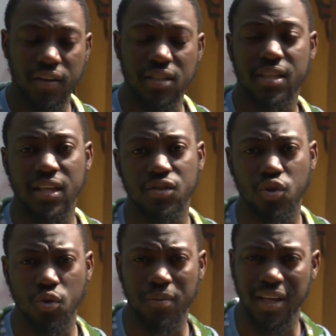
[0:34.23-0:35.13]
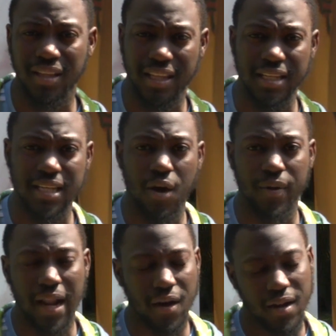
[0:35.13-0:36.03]
these things to me in
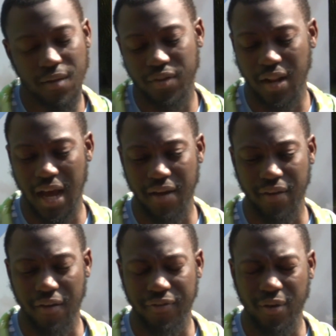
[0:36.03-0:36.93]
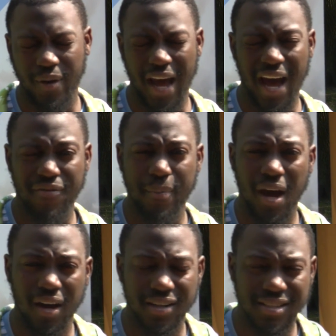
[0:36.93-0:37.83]
detail, and now alhamdulillah I feel that I have a
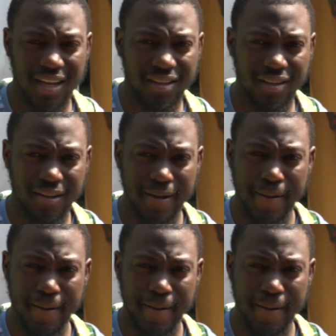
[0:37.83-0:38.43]
better understanding.